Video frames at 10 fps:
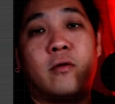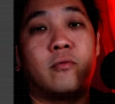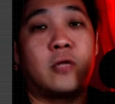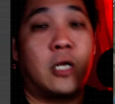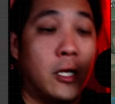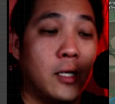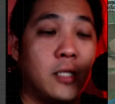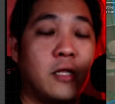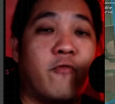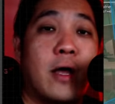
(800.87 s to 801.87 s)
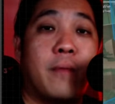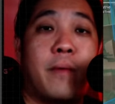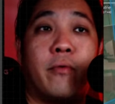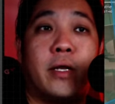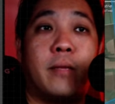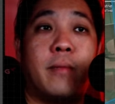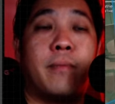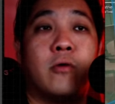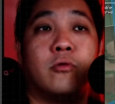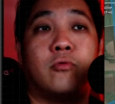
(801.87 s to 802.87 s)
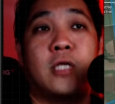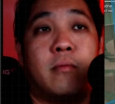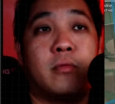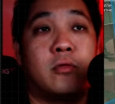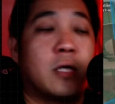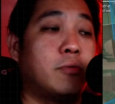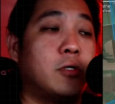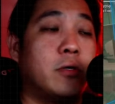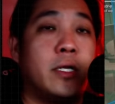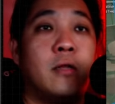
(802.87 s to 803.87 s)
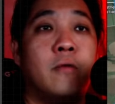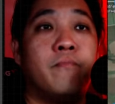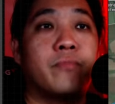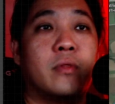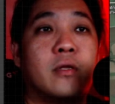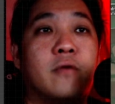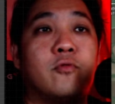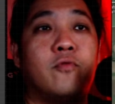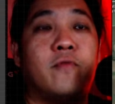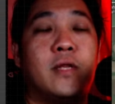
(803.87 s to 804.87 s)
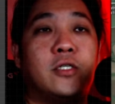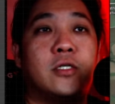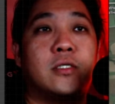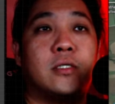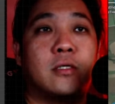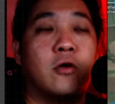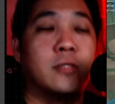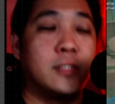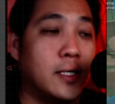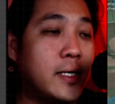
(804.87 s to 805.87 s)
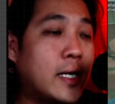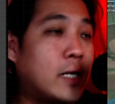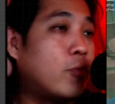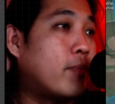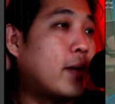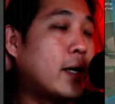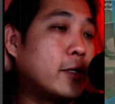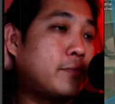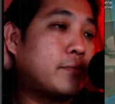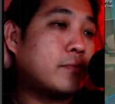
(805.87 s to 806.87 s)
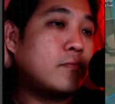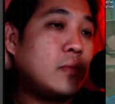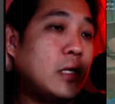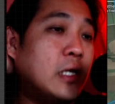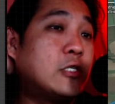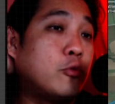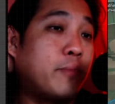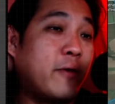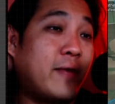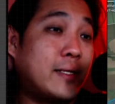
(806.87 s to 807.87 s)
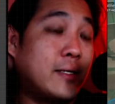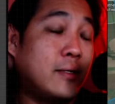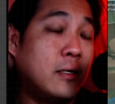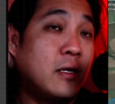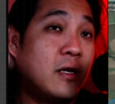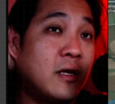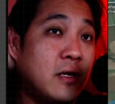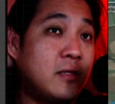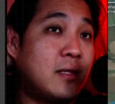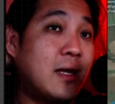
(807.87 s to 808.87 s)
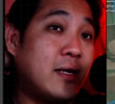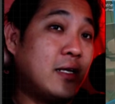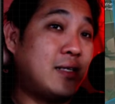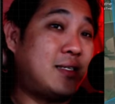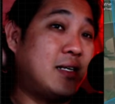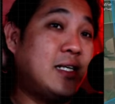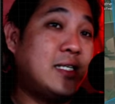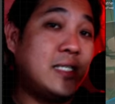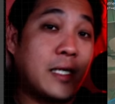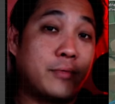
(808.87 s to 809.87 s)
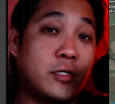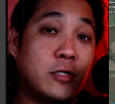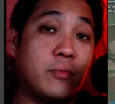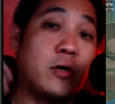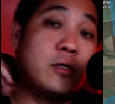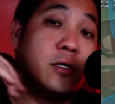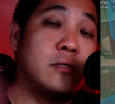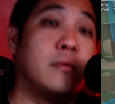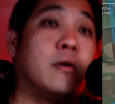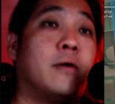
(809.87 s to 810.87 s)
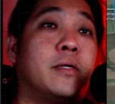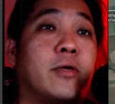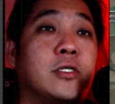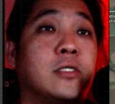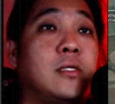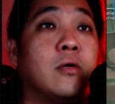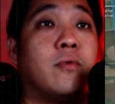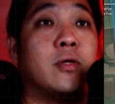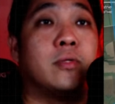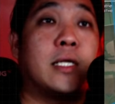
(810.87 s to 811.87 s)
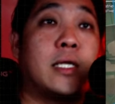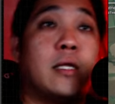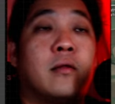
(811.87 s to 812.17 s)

clearly the firepower and the manpower to capture it. The two villages constantly getting bombarded. It's super flattened. That is an easy capture, to be honest, but the Russians did not want to take it.